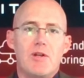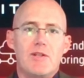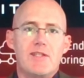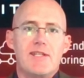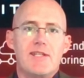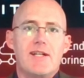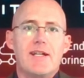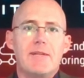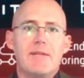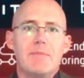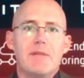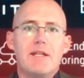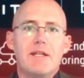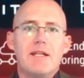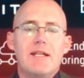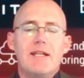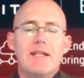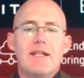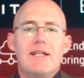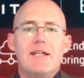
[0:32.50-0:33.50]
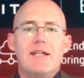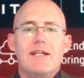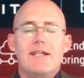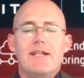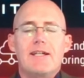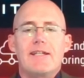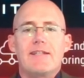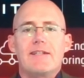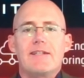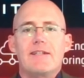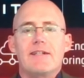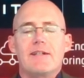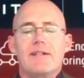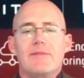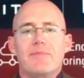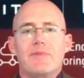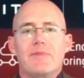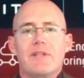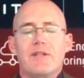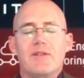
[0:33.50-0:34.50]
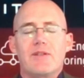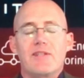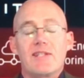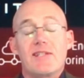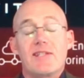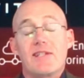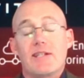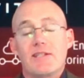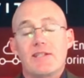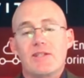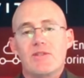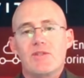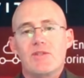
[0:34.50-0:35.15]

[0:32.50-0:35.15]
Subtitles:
time, and it's exciting